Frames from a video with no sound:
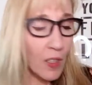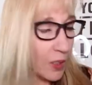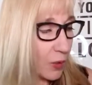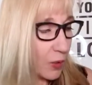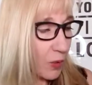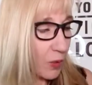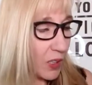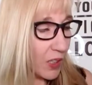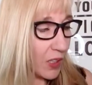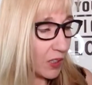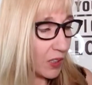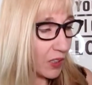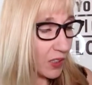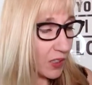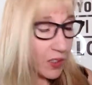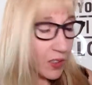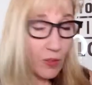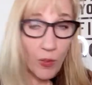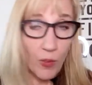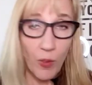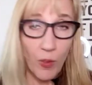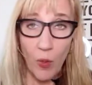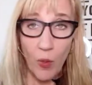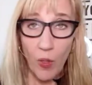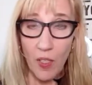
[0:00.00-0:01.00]
Well, and
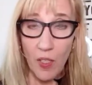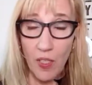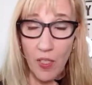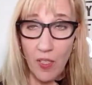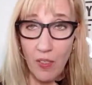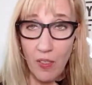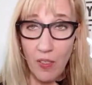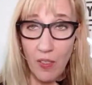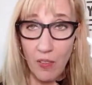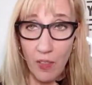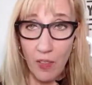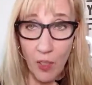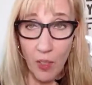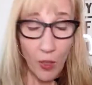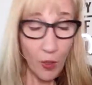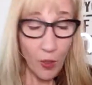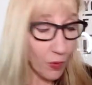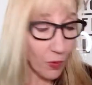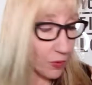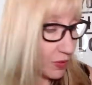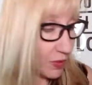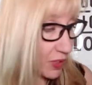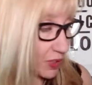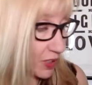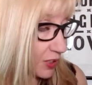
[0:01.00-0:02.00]
of course, you know,
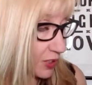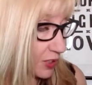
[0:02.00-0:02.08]
the